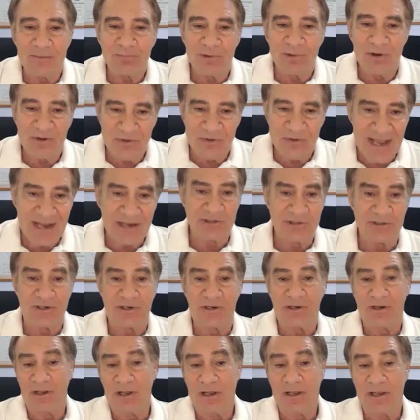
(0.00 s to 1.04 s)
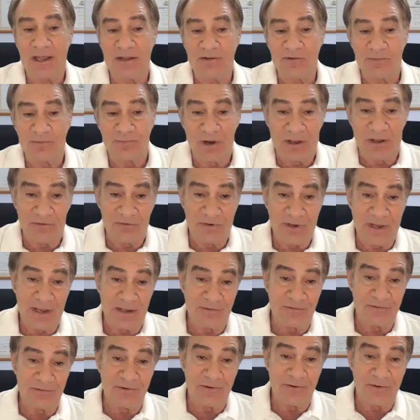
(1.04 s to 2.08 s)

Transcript: protection against breast cancer.